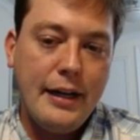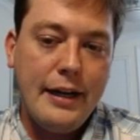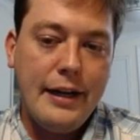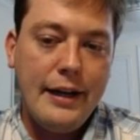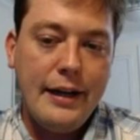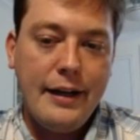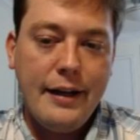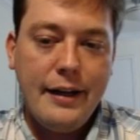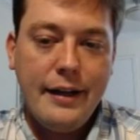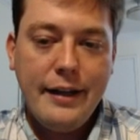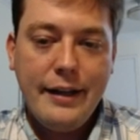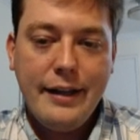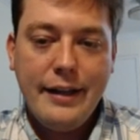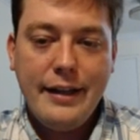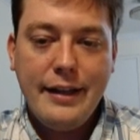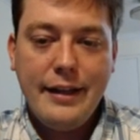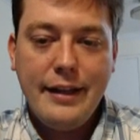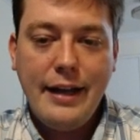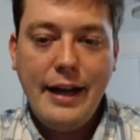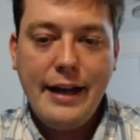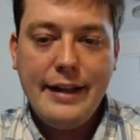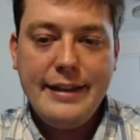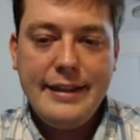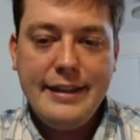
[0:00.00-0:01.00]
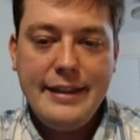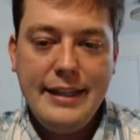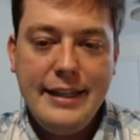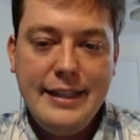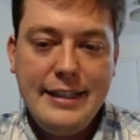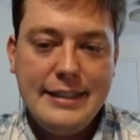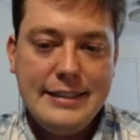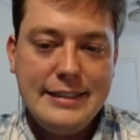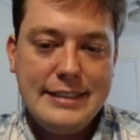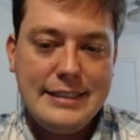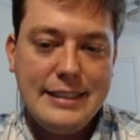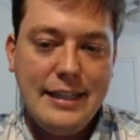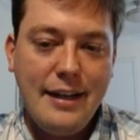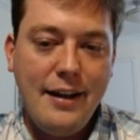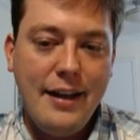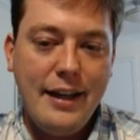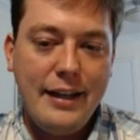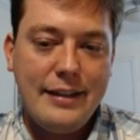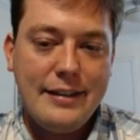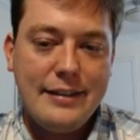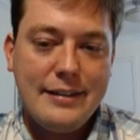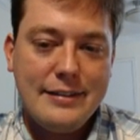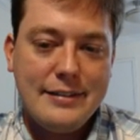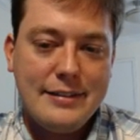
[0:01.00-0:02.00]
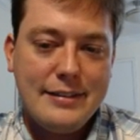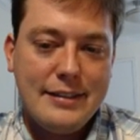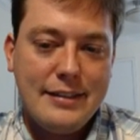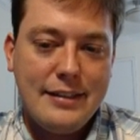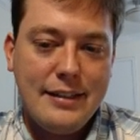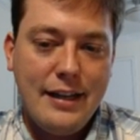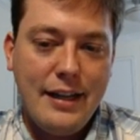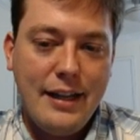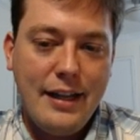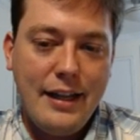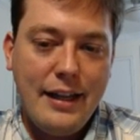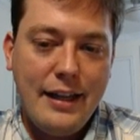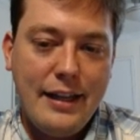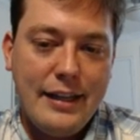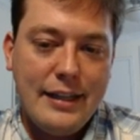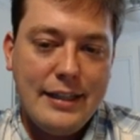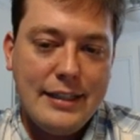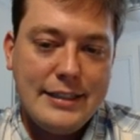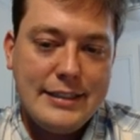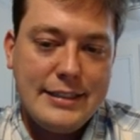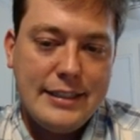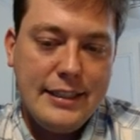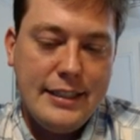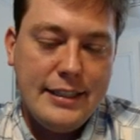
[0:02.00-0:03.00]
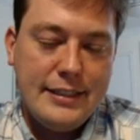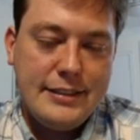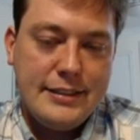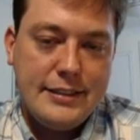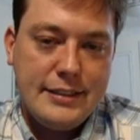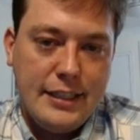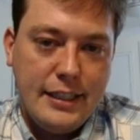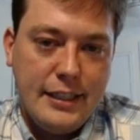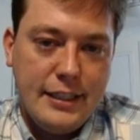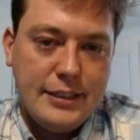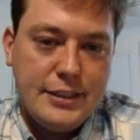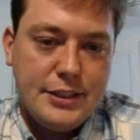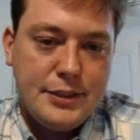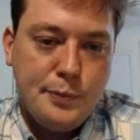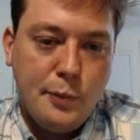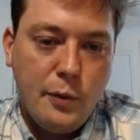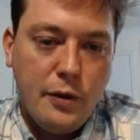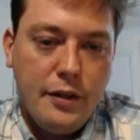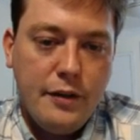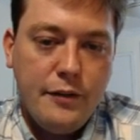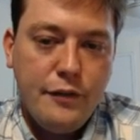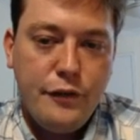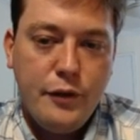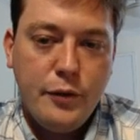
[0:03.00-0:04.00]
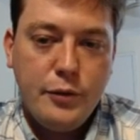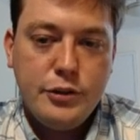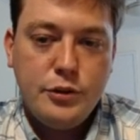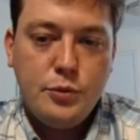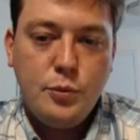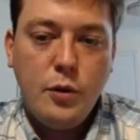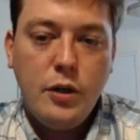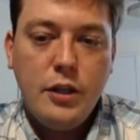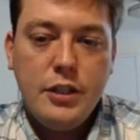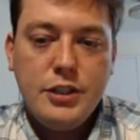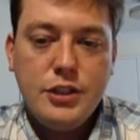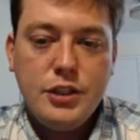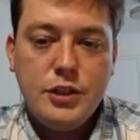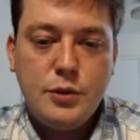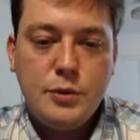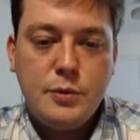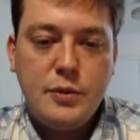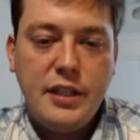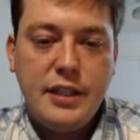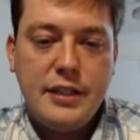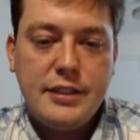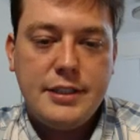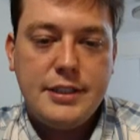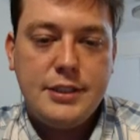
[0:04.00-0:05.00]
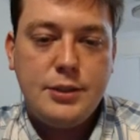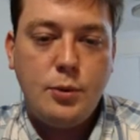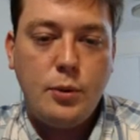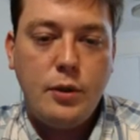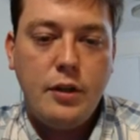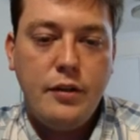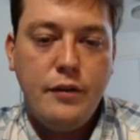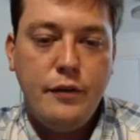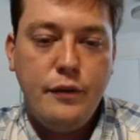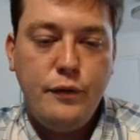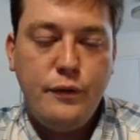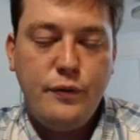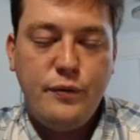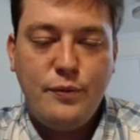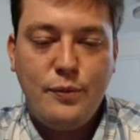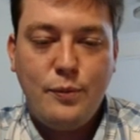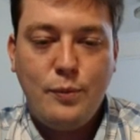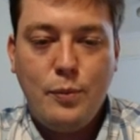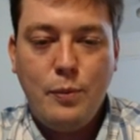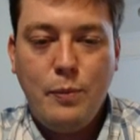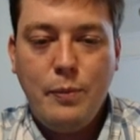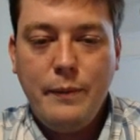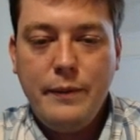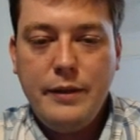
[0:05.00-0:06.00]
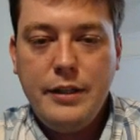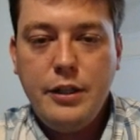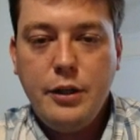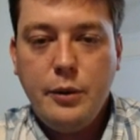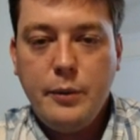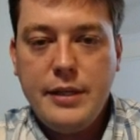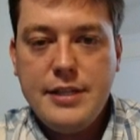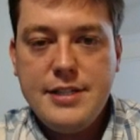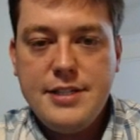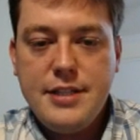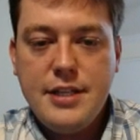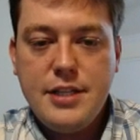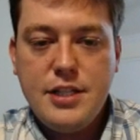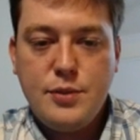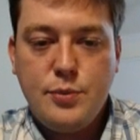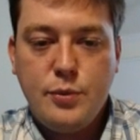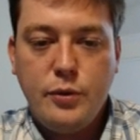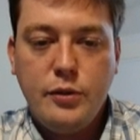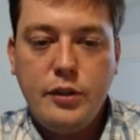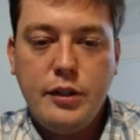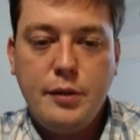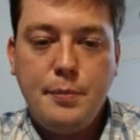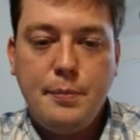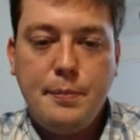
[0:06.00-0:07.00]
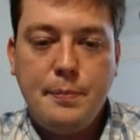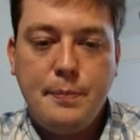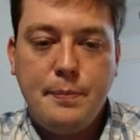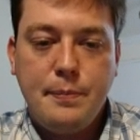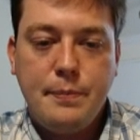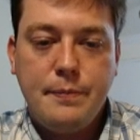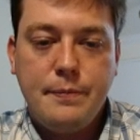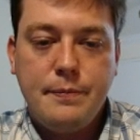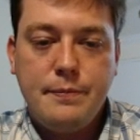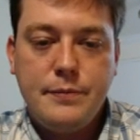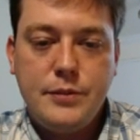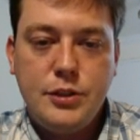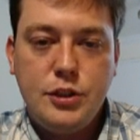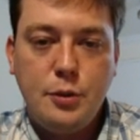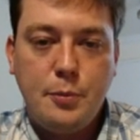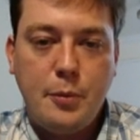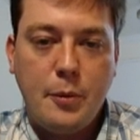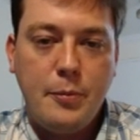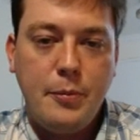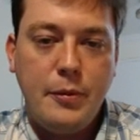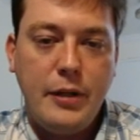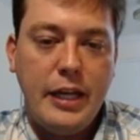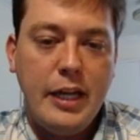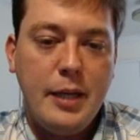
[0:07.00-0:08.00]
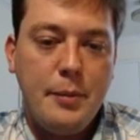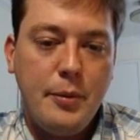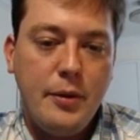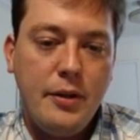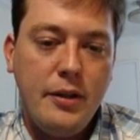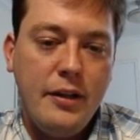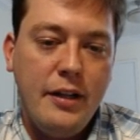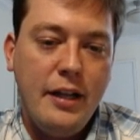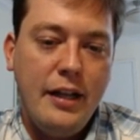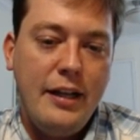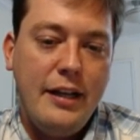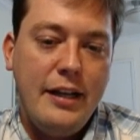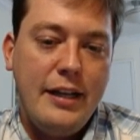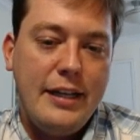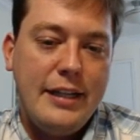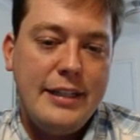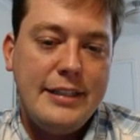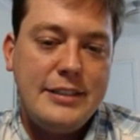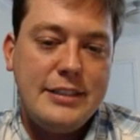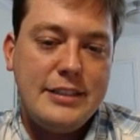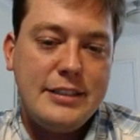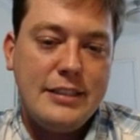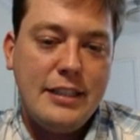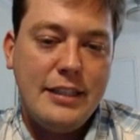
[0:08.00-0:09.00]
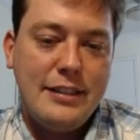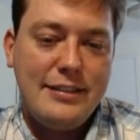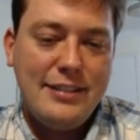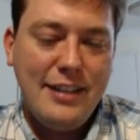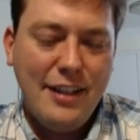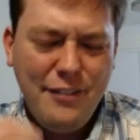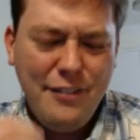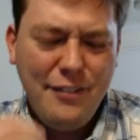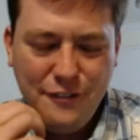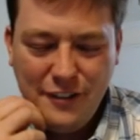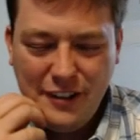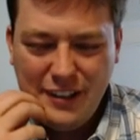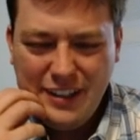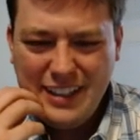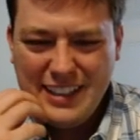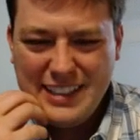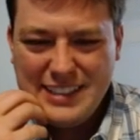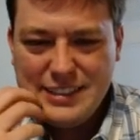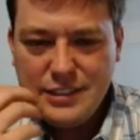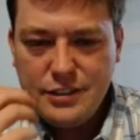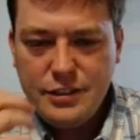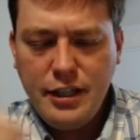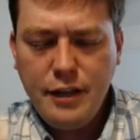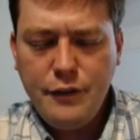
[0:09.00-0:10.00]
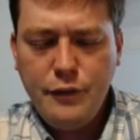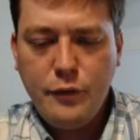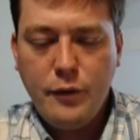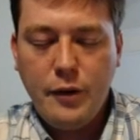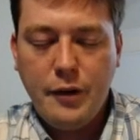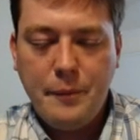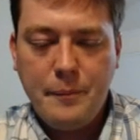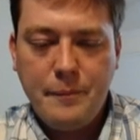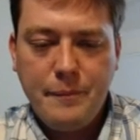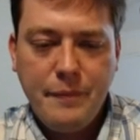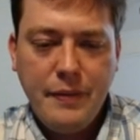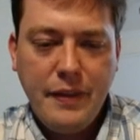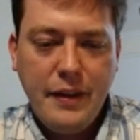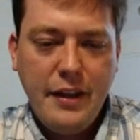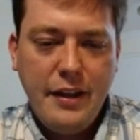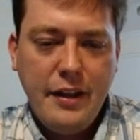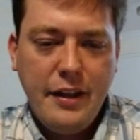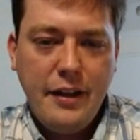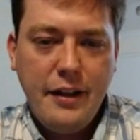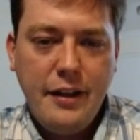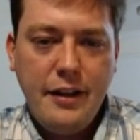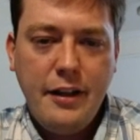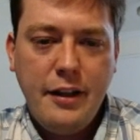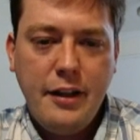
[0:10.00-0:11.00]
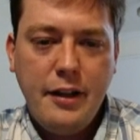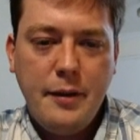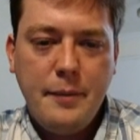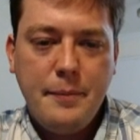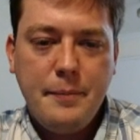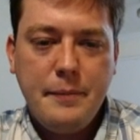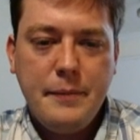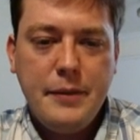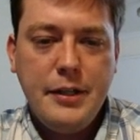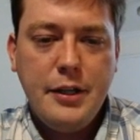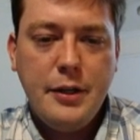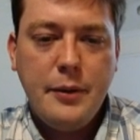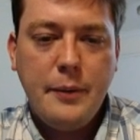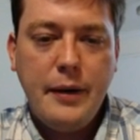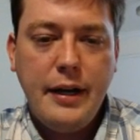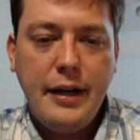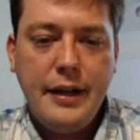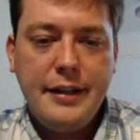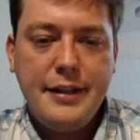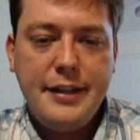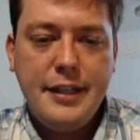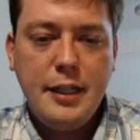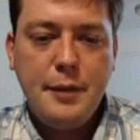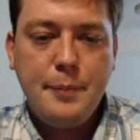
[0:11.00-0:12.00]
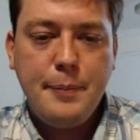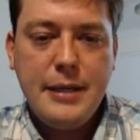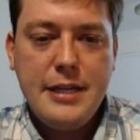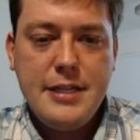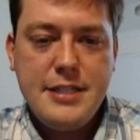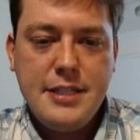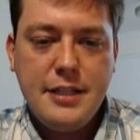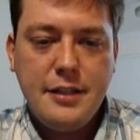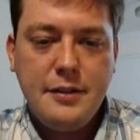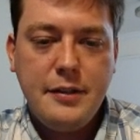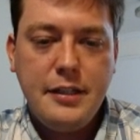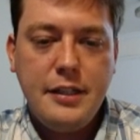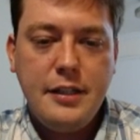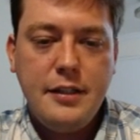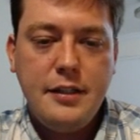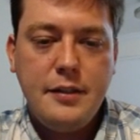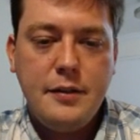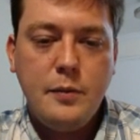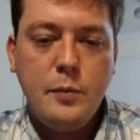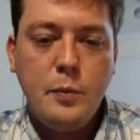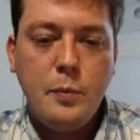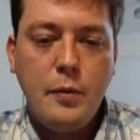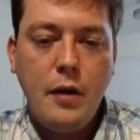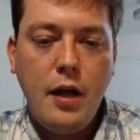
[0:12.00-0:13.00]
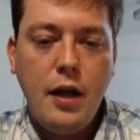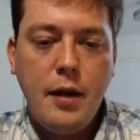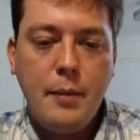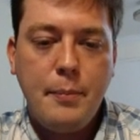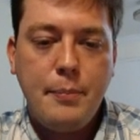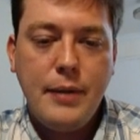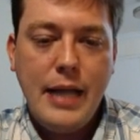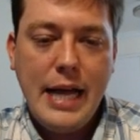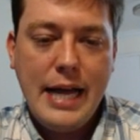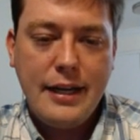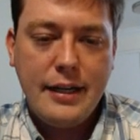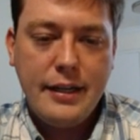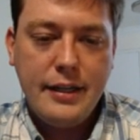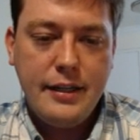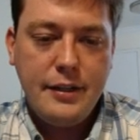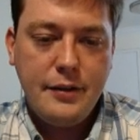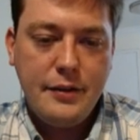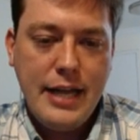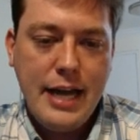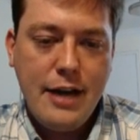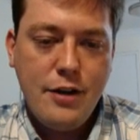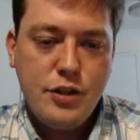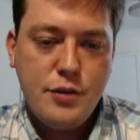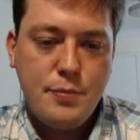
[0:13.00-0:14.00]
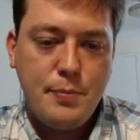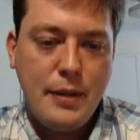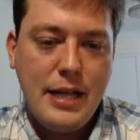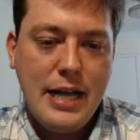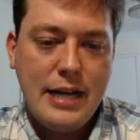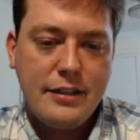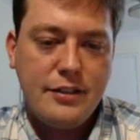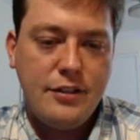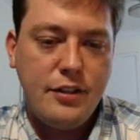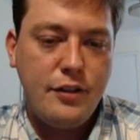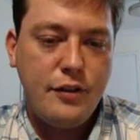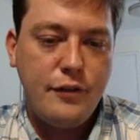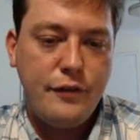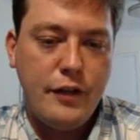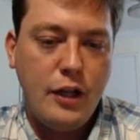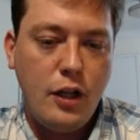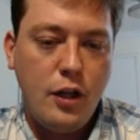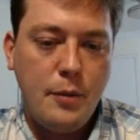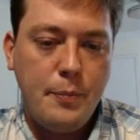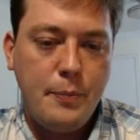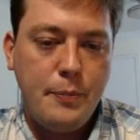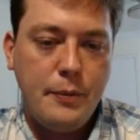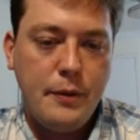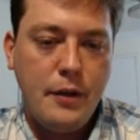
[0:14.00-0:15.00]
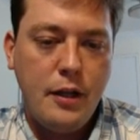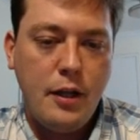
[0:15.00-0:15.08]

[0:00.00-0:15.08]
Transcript: I think is not. It's one of those ones that's sort of, is this really super playable? It's a tough one. I think basically black, it allows black to develop